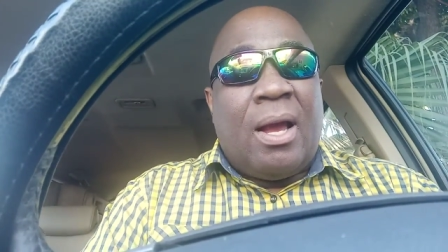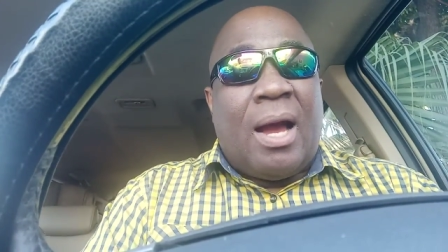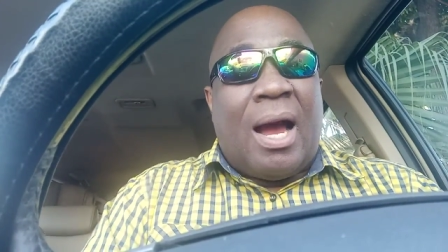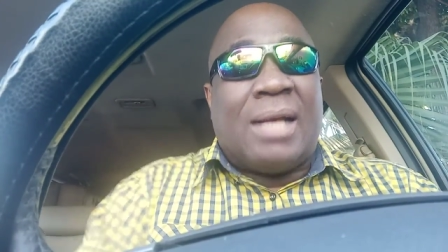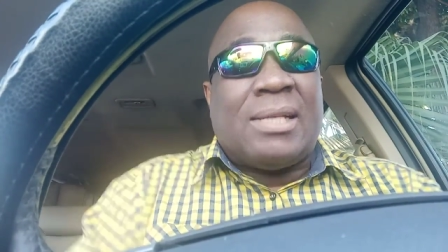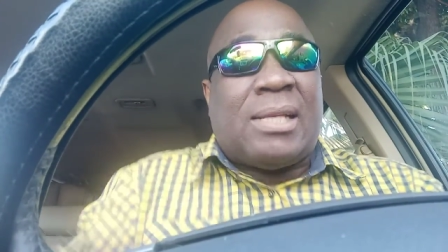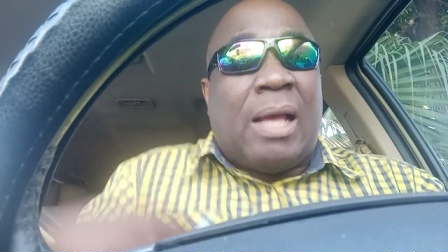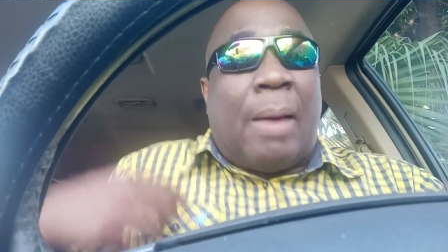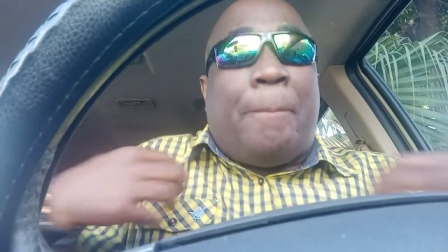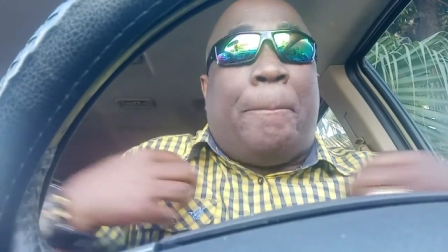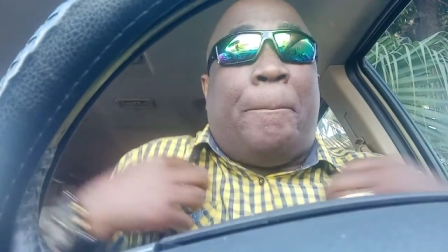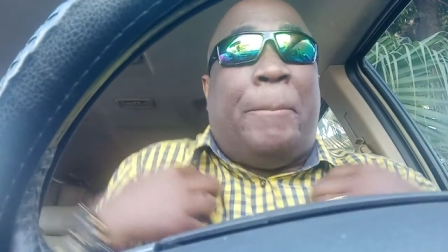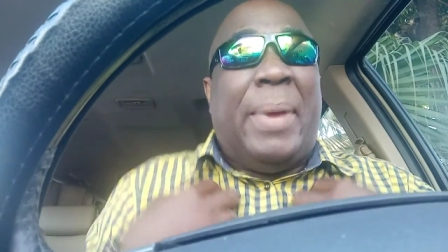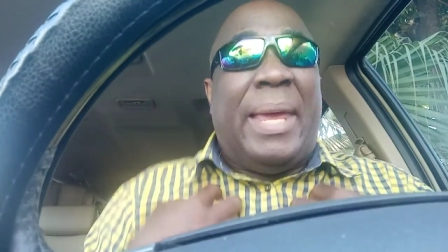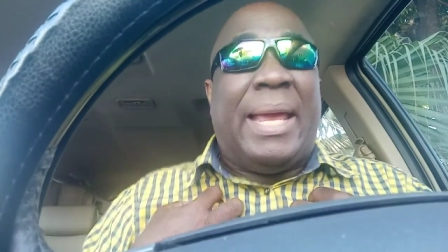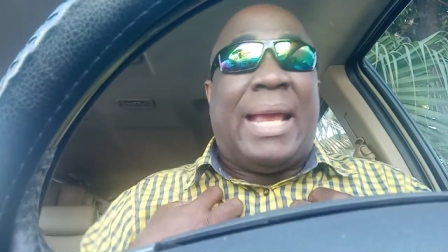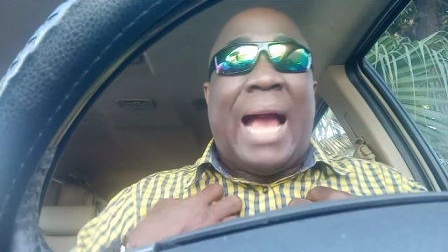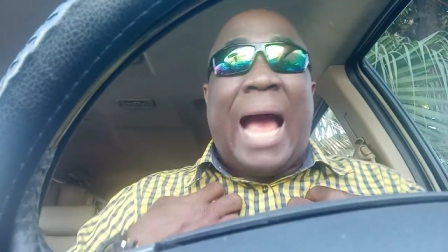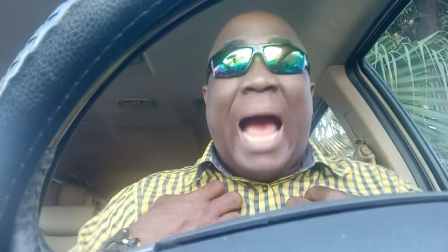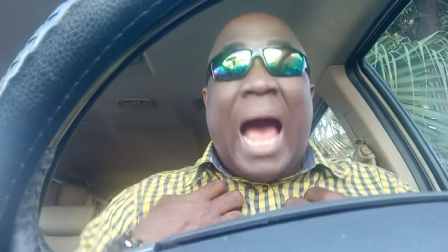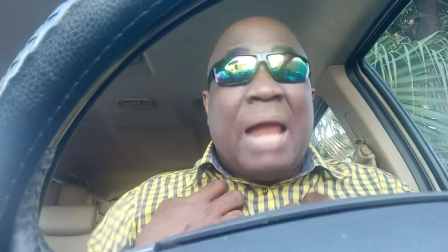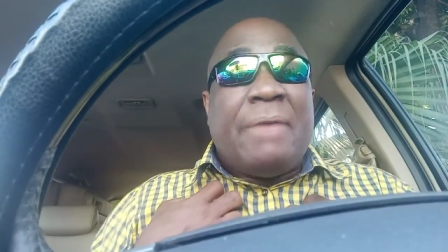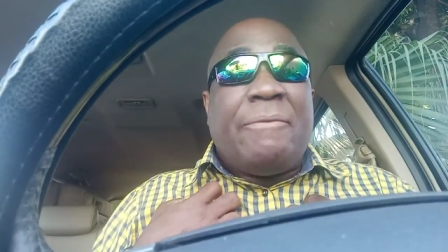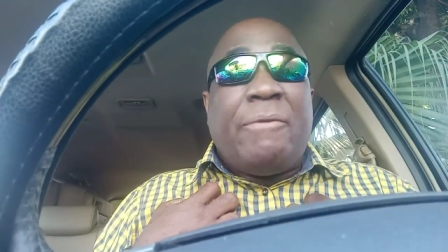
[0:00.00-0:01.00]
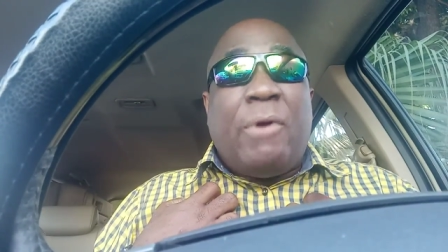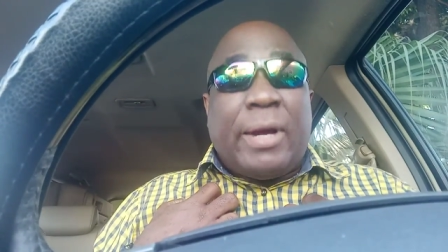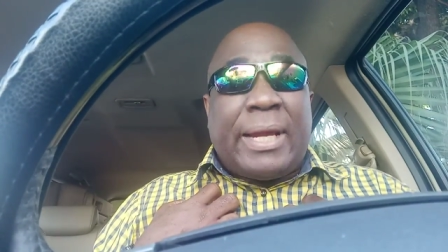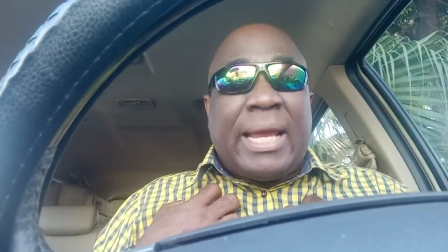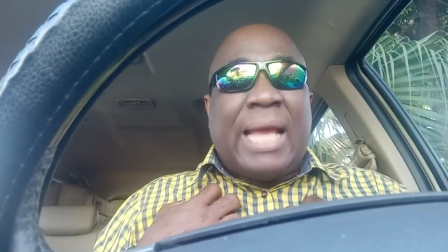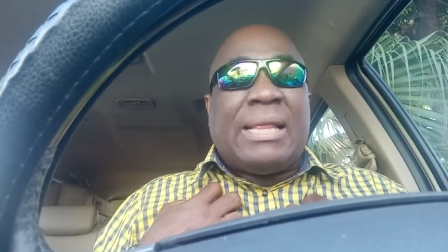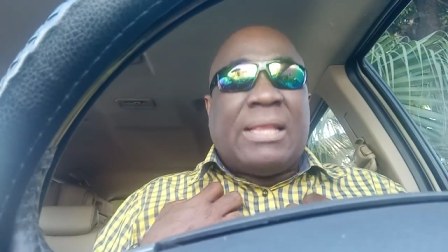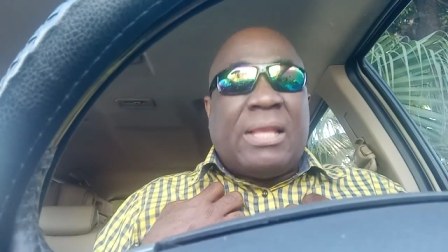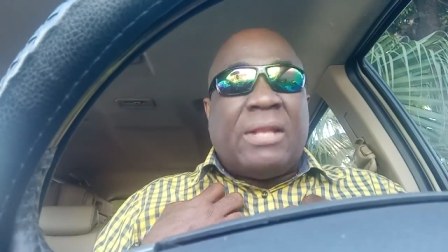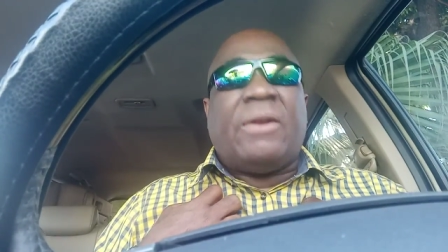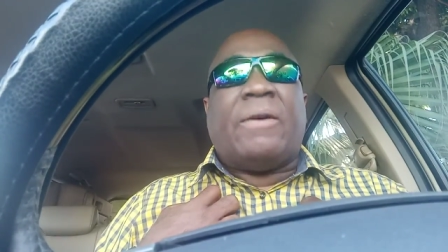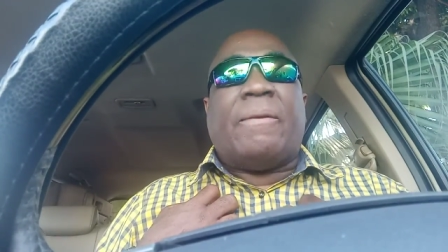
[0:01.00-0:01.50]
As a big
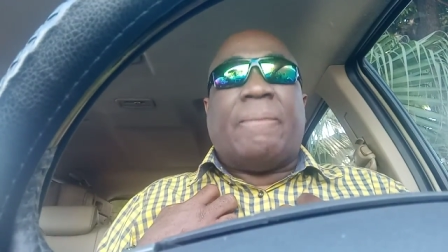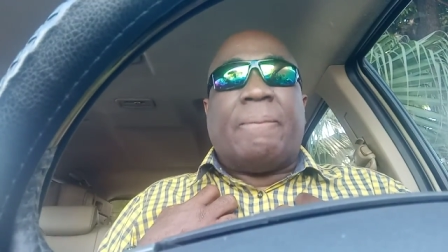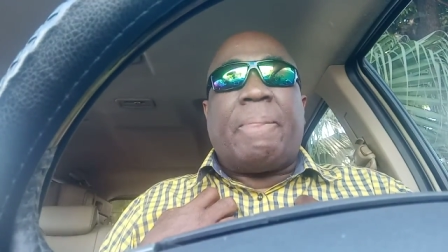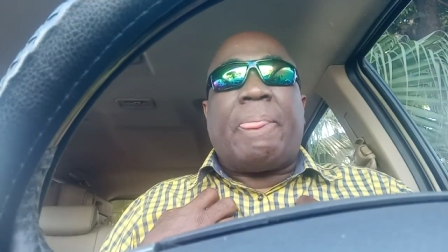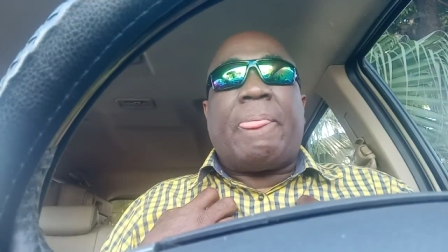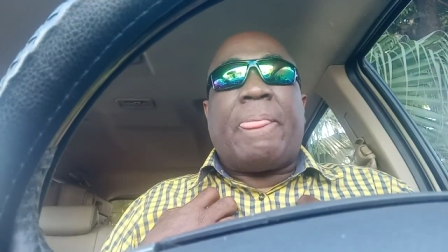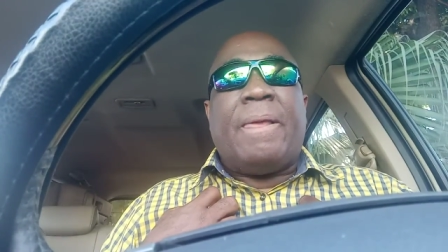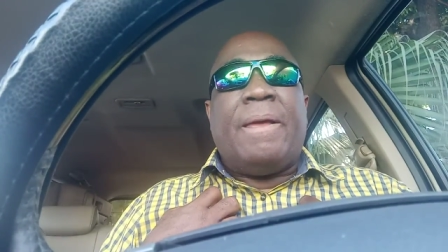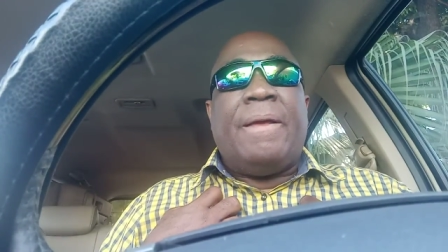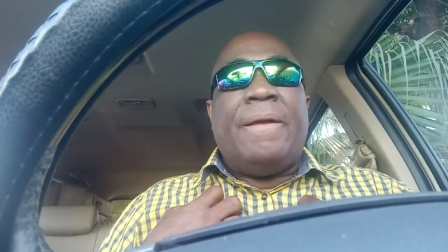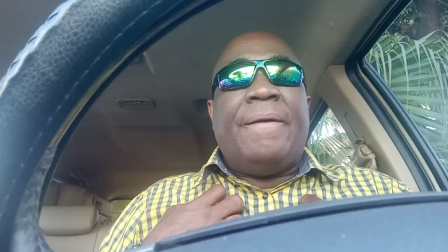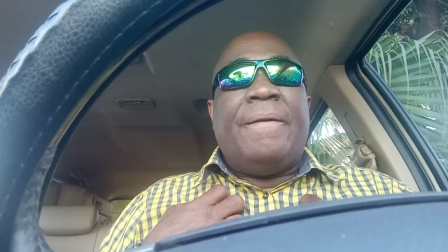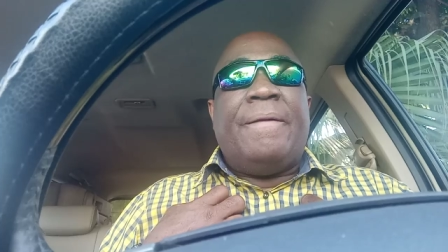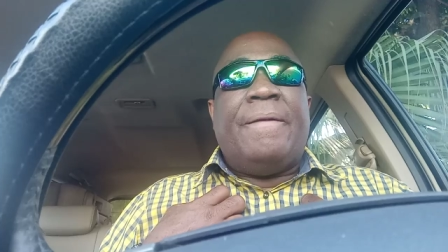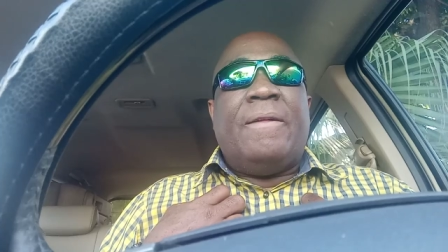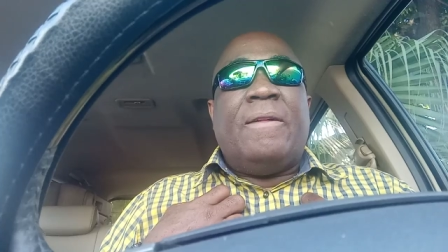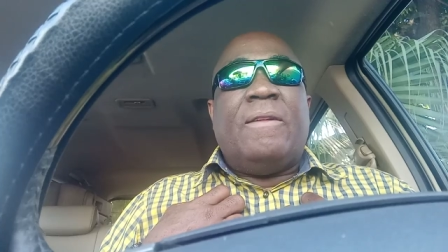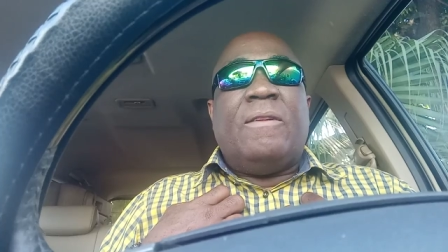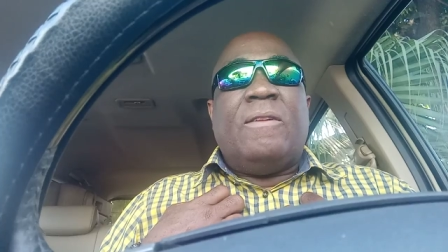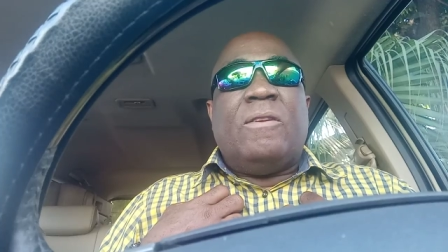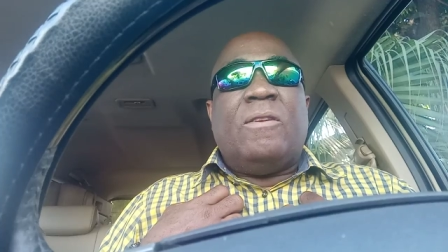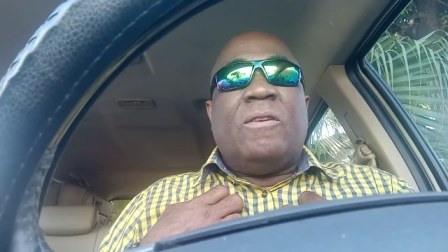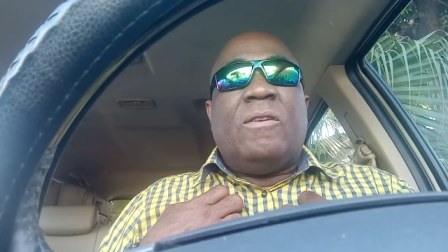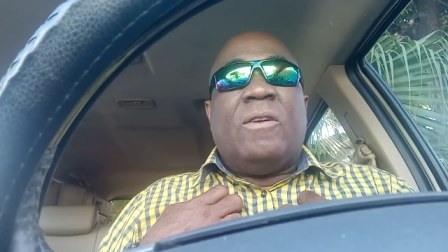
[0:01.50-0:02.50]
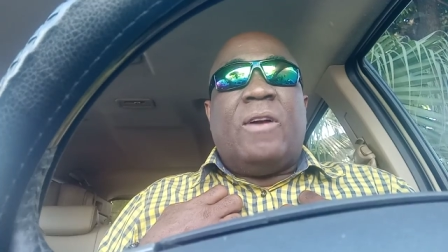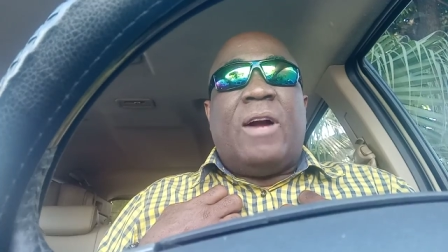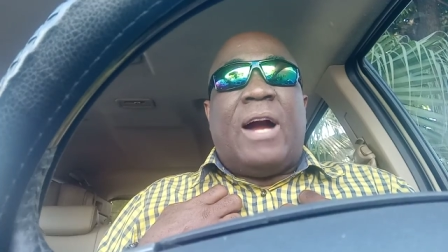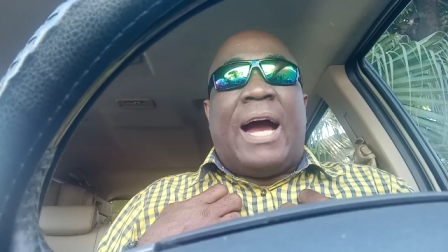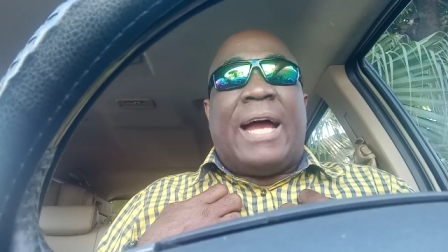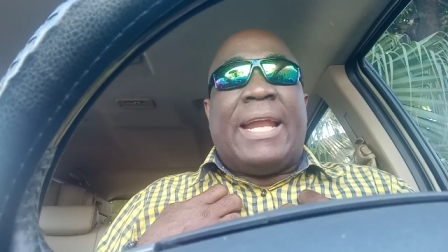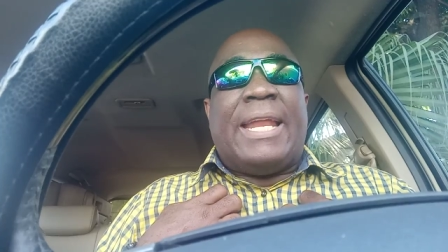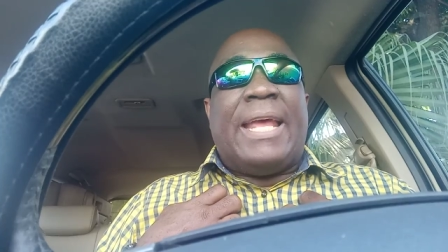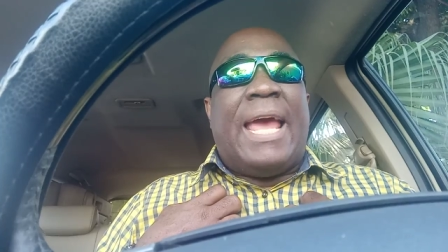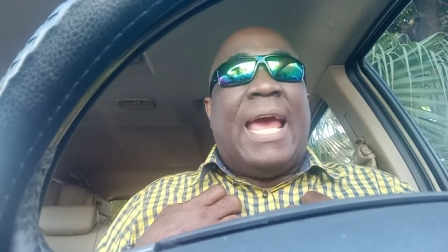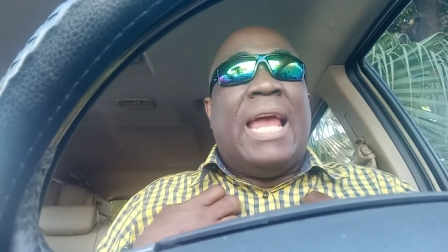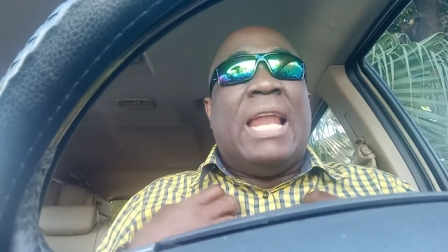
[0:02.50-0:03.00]
advocate, you know,
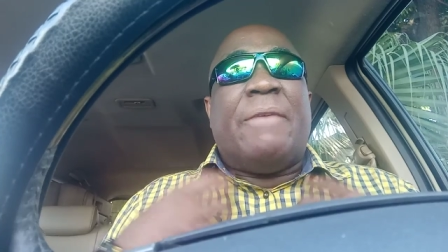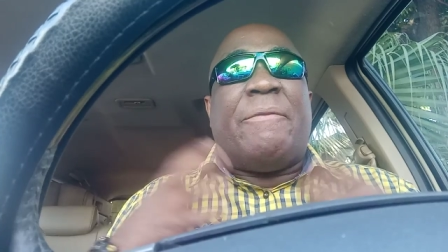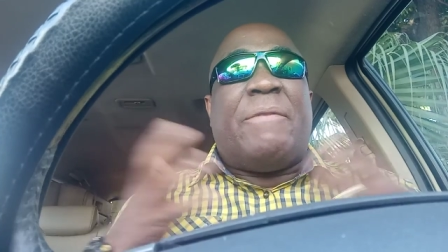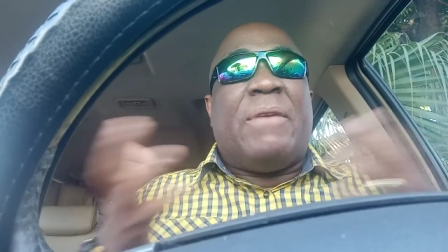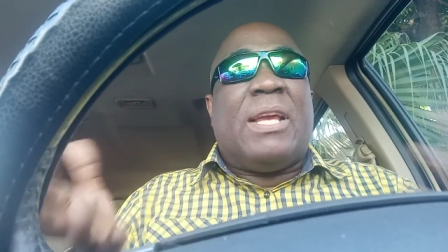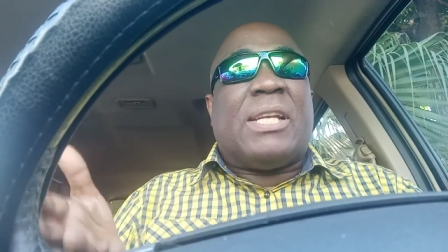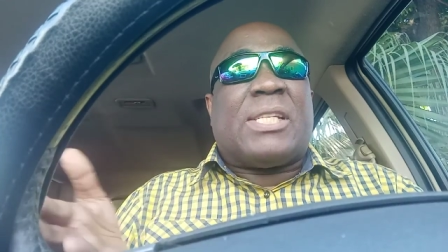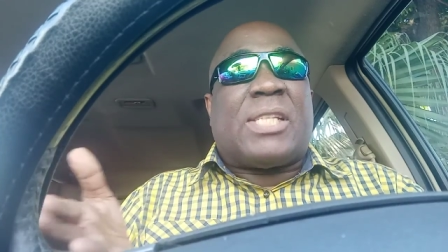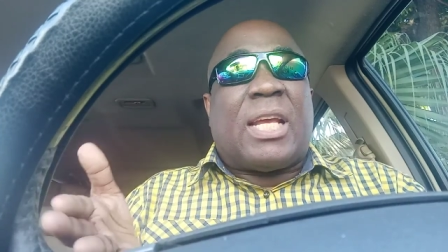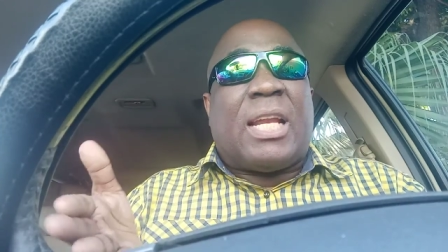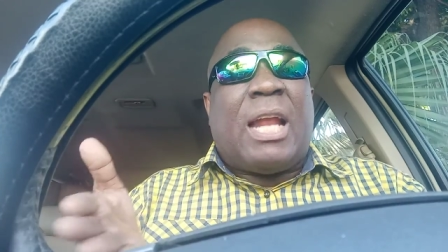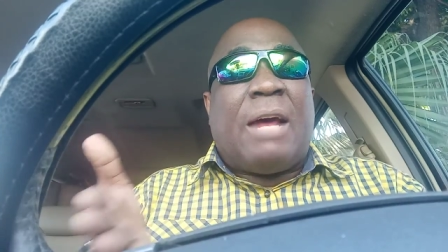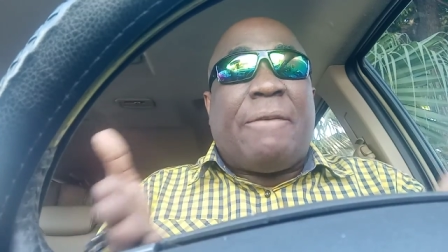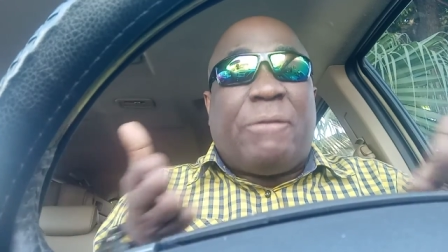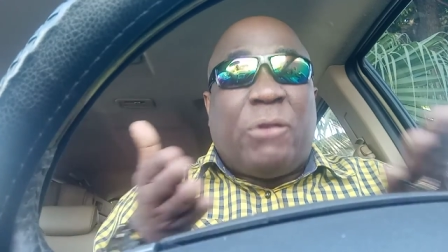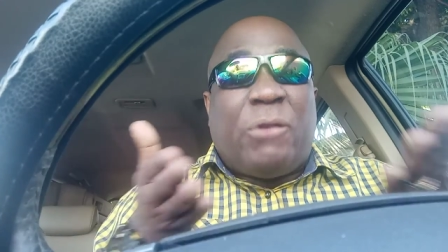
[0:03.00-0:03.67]
and the elevation of